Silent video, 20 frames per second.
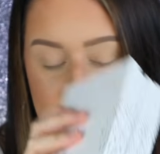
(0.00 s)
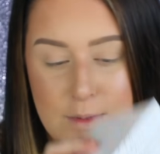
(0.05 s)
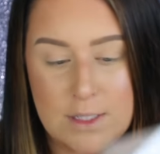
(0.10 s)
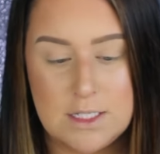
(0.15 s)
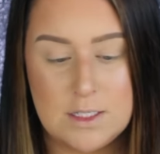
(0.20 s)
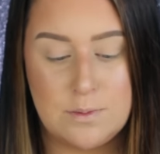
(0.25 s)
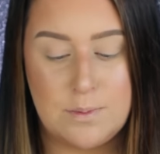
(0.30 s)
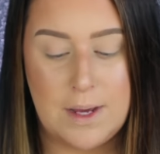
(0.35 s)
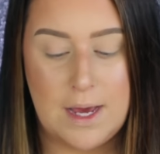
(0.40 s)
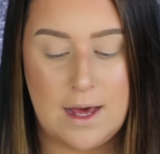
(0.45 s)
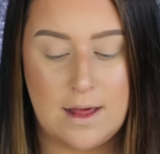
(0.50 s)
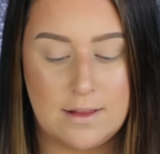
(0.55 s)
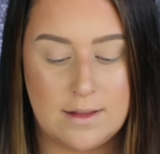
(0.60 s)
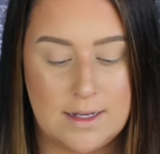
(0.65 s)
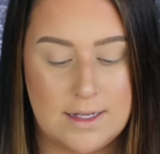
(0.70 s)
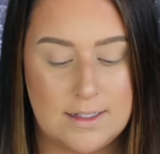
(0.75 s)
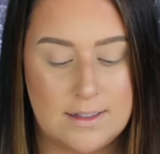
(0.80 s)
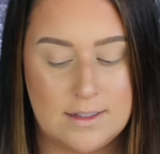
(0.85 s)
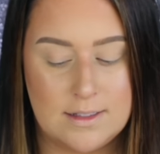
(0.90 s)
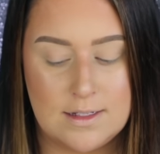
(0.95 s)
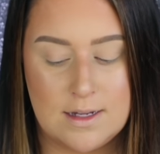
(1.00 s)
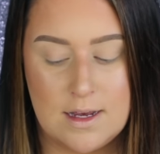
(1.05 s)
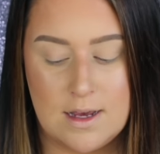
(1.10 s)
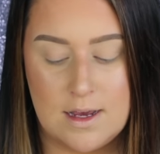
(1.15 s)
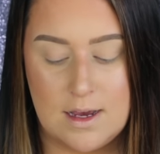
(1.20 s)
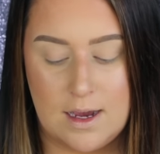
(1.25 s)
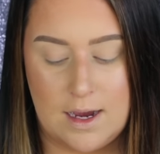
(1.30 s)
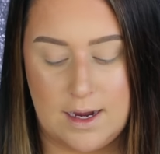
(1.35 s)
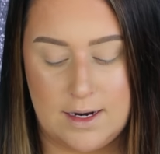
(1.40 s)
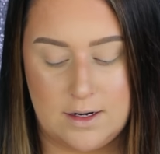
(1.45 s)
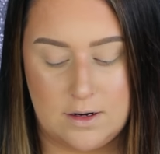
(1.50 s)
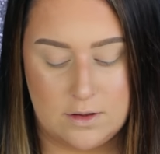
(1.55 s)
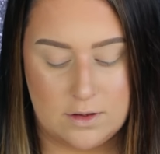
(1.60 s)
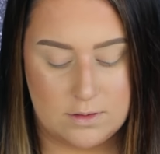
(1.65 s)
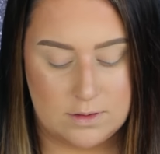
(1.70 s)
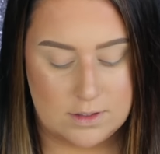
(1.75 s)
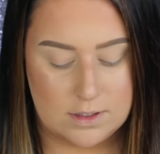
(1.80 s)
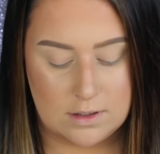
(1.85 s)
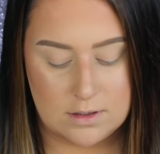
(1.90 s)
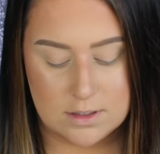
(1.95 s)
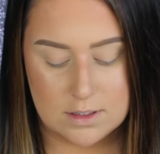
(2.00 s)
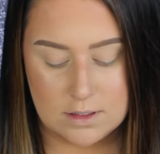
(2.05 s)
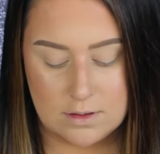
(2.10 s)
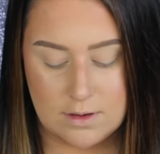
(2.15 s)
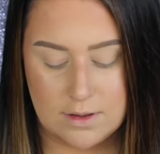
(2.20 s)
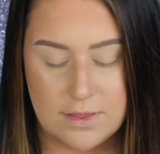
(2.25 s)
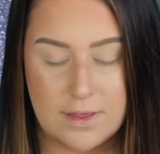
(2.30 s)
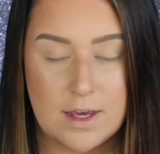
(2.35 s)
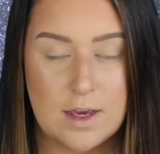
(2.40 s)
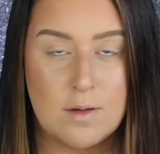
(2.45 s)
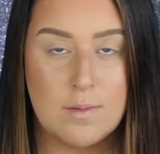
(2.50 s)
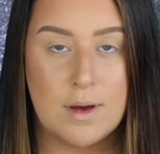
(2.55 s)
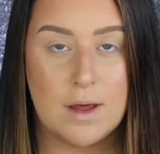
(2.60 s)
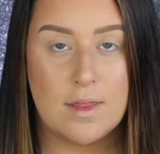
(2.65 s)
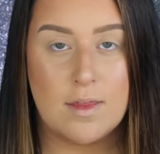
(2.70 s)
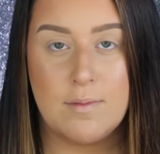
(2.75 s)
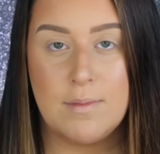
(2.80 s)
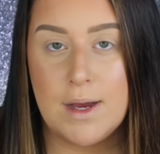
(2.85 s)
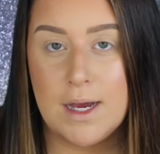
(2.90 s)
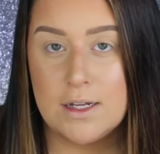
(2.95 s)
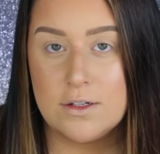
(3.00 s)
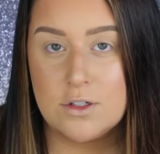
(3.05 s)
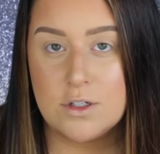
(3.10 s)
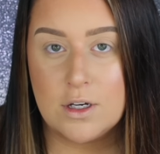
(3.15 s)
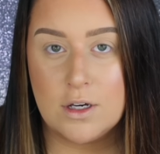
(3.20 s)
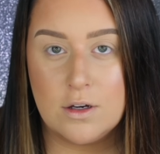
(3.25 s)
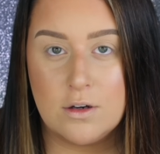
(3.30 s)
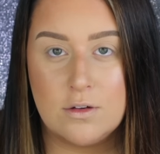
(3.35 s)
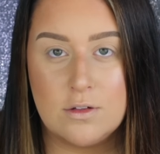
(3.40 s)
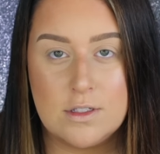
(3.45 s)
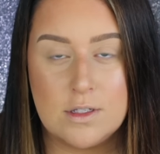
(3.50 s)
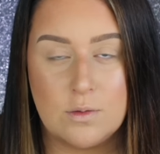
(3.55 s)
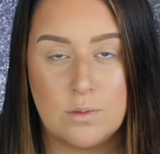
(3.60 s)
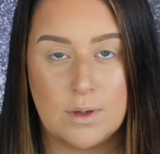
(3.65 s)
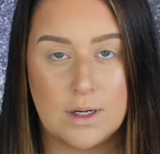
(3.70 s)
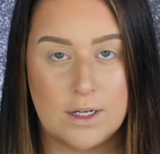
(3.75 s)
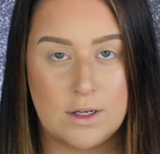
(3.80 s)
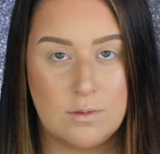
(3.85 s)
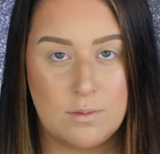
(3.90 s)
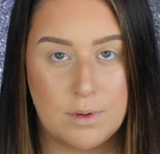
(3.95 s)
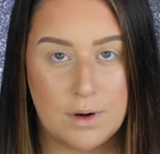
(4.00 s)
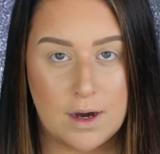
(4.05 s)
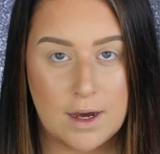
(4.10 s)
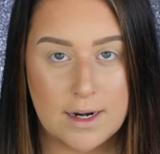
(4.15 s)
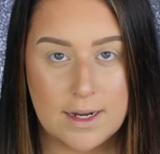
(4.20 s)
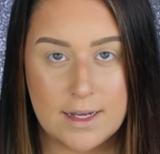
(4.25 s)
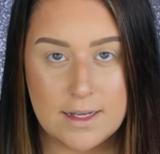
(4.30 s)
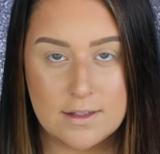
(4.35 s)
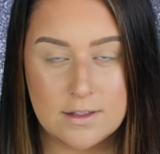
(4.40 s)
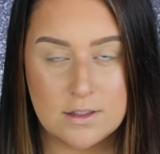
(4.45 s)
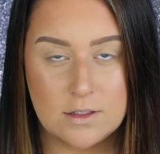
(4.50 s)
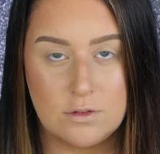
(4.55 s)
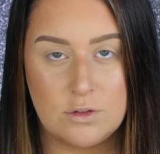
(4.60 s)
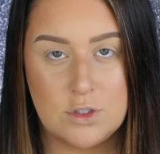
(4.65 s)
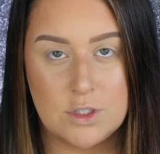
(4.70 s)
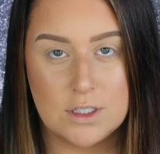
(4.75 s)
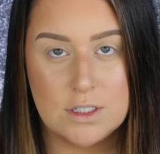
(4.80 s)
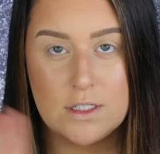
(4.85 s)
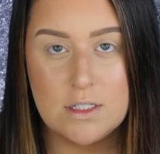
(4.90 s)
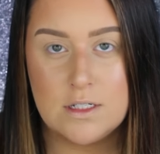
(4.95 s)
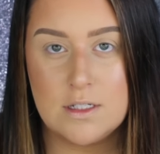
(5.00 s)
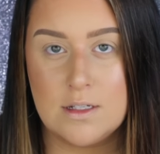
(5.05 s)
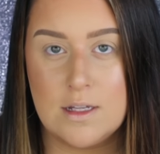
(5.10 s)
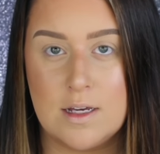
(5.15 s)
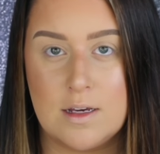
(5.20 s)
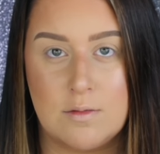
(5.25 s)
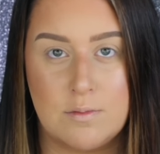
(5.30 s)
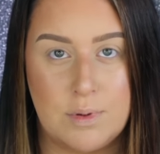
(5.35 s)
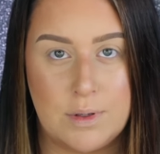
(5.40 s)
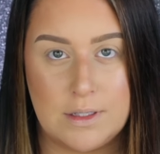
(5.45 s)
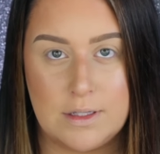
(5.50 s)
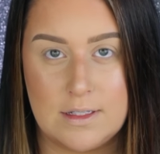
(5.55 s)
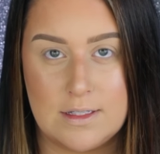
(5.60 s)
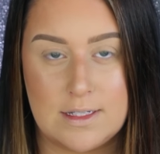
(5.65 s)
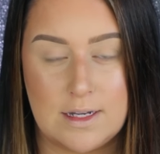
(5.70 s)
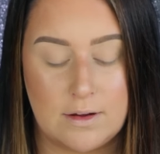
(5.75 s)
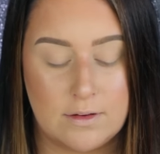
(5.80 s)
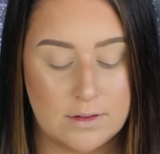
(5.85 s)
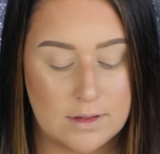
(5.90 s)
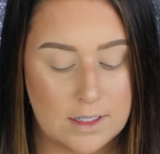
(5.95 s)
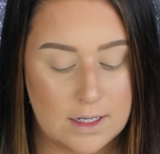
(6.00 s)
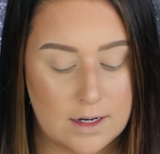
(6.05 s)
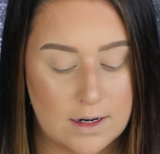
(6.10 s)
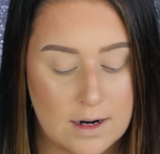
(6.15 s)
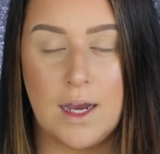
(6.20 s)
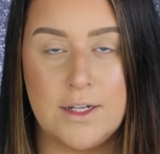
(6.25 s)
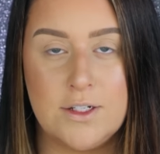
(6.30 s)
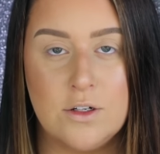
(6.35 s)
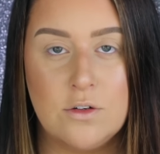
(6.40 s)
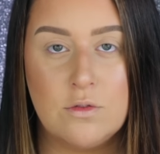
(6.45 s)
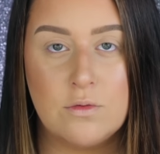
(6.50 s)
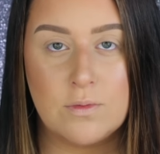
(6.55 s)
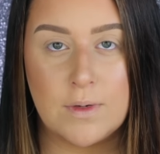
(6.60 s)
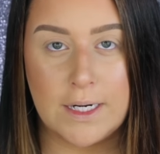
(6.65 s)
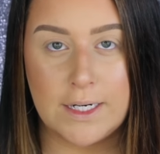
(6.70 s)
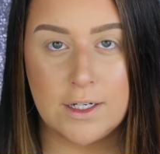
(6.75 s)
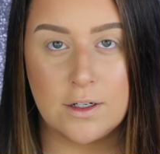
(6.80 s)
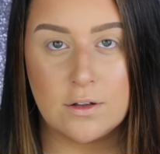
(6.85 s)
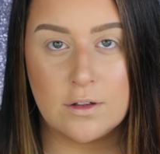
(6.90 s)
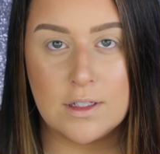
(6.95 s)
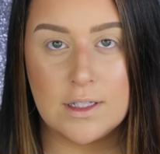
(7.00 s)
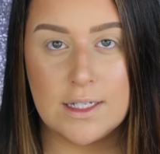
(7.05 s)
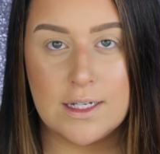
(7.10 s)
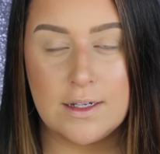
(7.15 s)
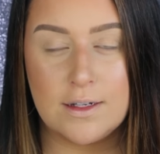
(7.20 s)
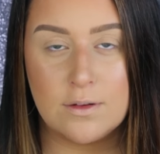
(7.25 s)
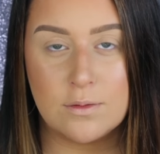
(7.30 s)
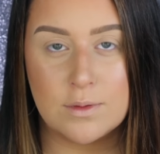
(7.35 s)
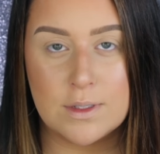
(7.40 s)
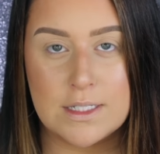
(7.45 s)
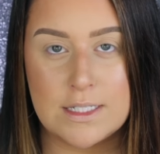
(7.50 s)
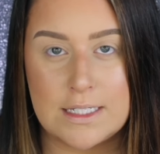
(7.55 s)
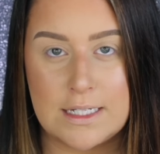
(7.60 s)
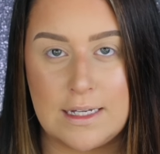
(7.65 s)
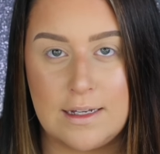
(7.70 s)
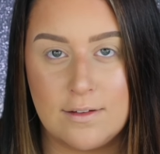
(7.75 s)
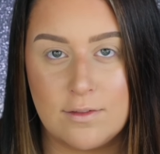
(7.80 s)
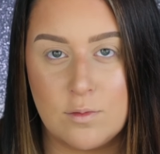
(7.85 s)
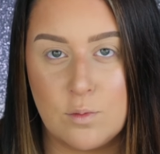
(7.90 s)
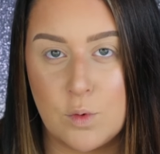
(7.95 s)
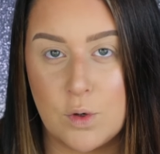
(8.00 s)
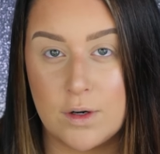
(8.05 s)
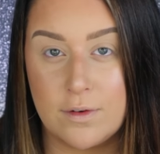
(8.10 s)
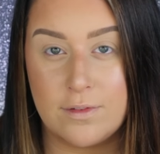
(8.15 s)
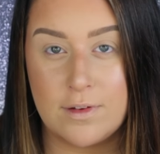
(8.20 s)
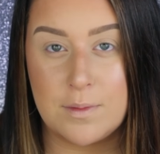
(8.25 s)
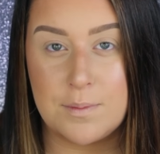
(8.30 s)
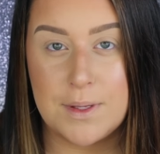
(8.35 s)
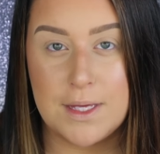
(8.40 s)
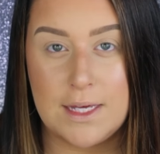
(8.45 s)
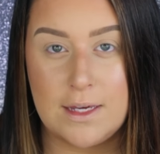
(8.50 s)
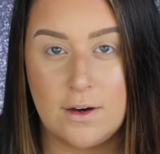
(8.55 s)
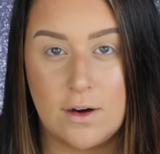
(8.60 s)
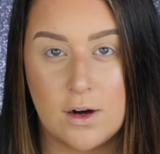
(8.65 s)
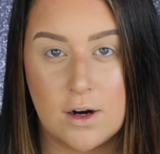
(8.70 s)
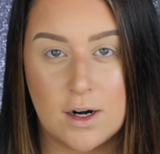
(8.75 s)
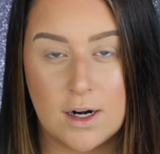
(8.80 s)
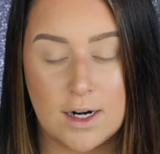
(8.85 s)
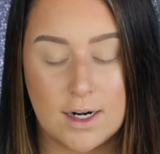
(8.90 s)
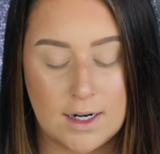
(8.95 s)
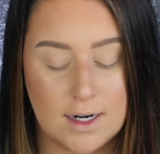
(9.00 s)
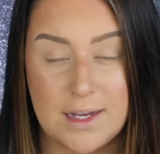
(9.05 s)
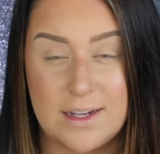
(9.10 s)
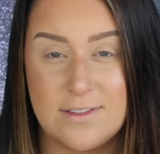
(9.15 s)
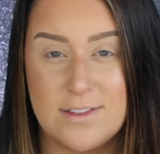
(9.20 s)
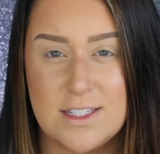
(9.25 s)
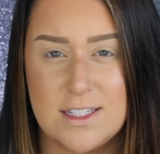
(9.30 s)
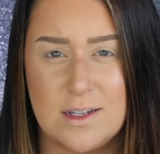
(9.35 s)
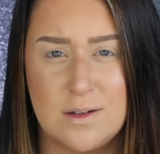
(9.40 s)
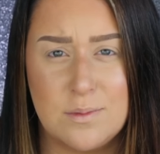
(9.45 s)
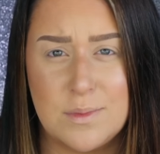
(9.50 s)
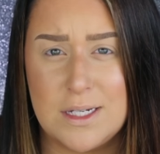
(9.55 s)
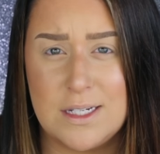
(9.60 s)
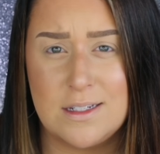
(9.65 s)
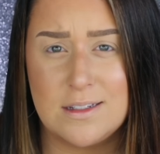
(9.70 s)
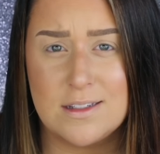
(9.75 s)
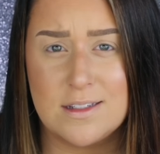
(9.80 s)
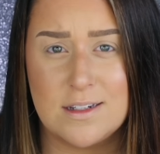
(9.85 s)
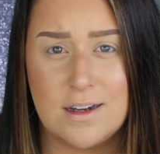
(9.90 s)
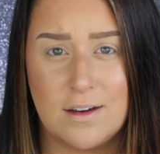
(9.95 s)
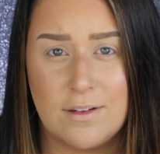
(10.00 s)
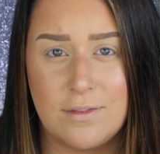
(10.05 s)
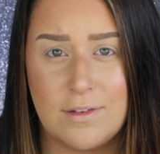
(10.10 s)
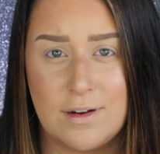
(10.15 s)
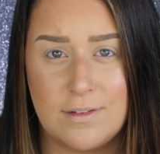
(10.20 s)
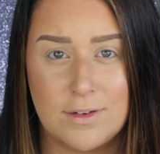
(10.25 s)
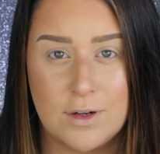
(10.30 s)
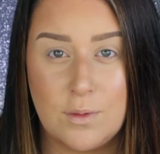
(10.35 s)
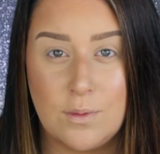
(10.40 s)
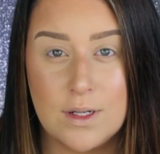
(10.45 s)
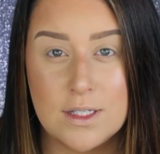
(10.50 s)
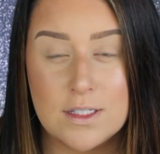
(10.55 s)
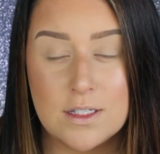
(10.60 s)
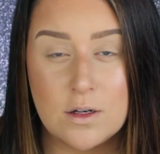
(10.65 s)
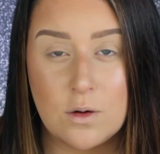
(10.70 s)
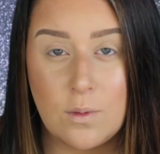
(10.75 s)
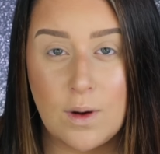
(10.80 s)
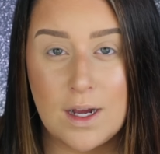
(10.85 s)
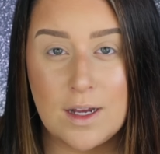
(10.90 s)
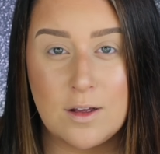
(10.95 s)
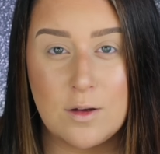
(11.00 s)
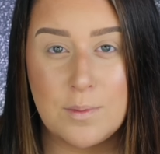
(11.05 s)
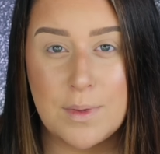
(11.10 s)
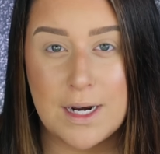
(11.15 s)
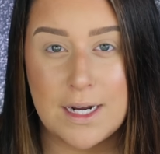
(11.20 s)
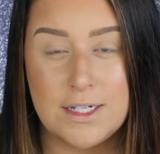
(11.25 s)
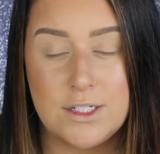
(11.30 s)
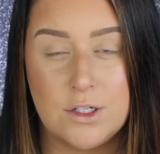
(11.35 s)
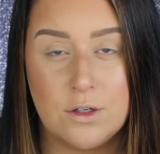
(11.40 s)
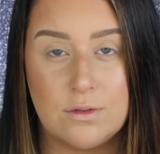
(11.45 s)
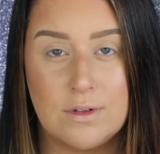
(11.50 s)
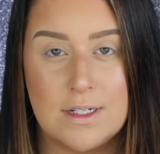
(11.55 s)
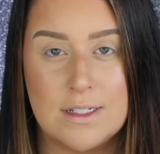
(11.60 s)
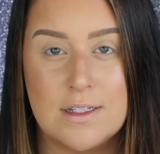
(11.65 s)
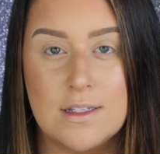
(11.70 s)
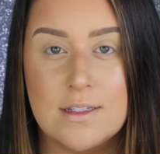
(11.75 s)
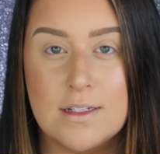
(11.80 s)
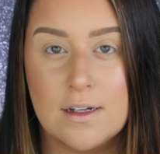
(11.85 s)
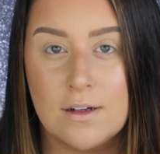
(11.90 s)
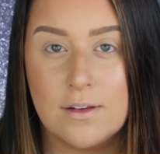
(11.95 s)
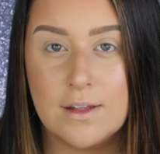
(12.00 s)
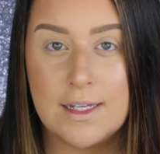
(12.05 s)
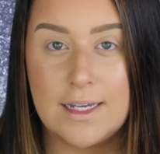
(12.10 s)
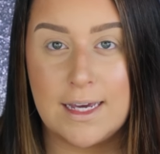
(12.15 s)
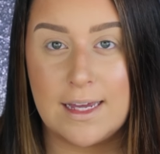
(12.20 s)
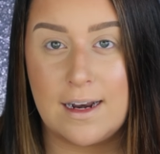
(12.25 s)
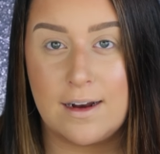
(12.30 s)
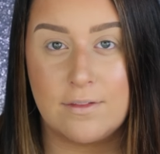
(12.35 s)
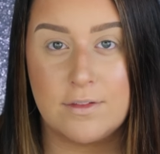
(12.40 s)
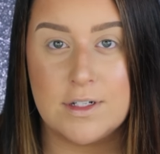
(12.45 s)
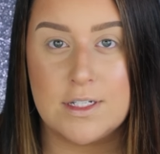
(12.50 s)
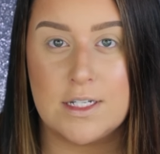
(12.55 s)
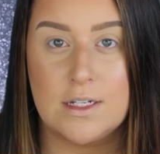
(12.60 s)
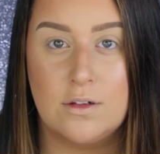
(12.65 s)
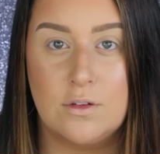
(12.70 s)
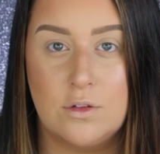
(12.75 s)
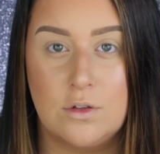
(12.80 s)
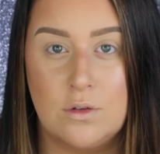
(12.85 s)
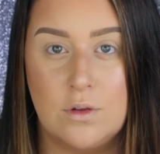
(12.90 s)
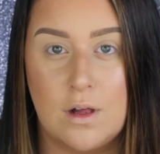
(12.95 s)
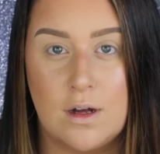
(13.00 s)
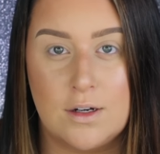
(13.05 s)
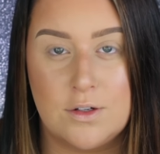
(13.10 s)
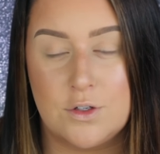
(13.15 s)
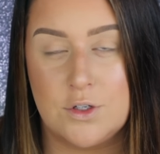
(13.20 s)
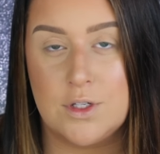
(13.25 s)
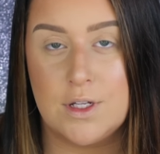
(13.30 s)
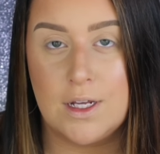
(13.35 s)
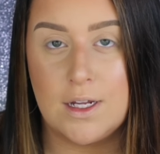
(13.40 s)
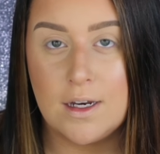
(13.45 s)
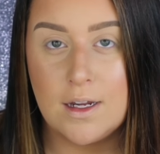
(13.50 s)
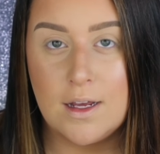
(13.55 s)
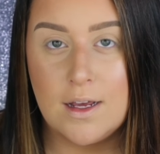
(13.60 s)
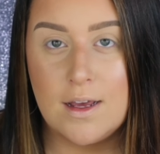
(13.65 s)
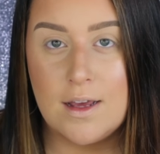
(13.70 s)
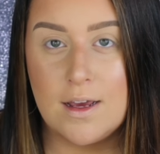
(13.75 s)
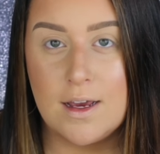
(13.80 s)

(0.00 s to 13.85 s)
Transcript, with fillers: some of these palettes. I know there was also a thing about the batch codes and where you bought it, so just to like put this out there, I don't regularly receive Morphe PR. They send me stuff every once in a while, but I don't necessarily get every single new launch that